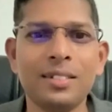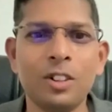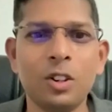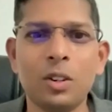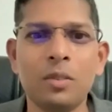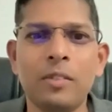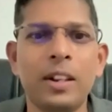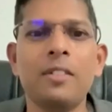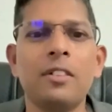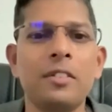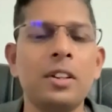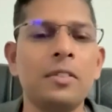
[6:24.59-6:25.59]
No,
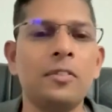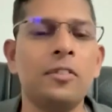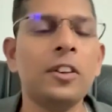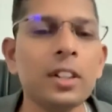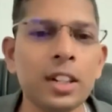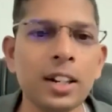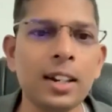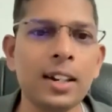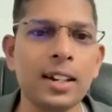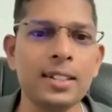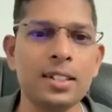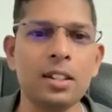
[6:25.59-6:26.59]
whenever we
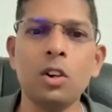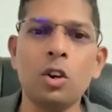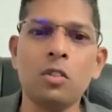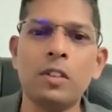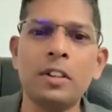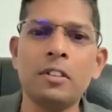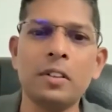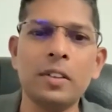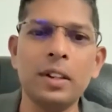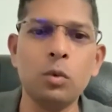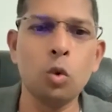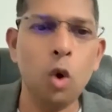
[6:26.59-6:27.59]
fertilize or whenever
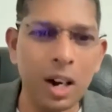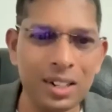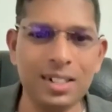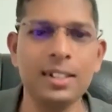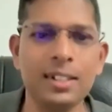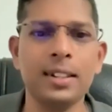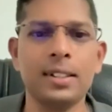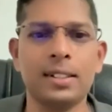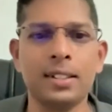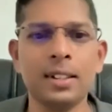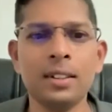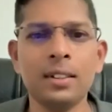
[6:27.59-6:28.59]
we water it,
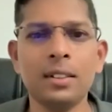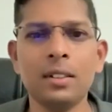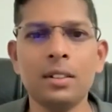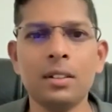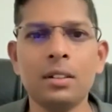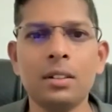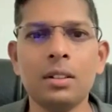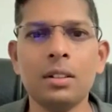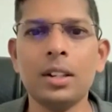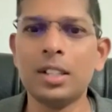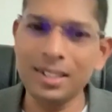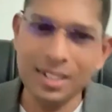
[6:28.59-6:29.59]

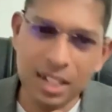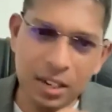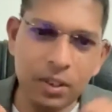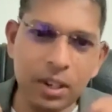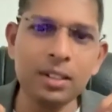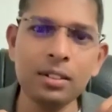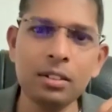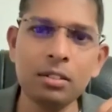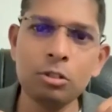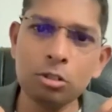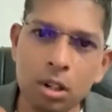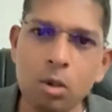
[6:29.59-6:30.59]
it is given
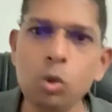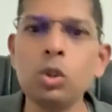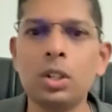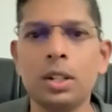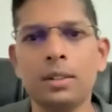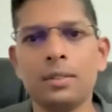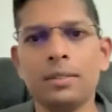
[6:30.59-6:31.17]
to the root.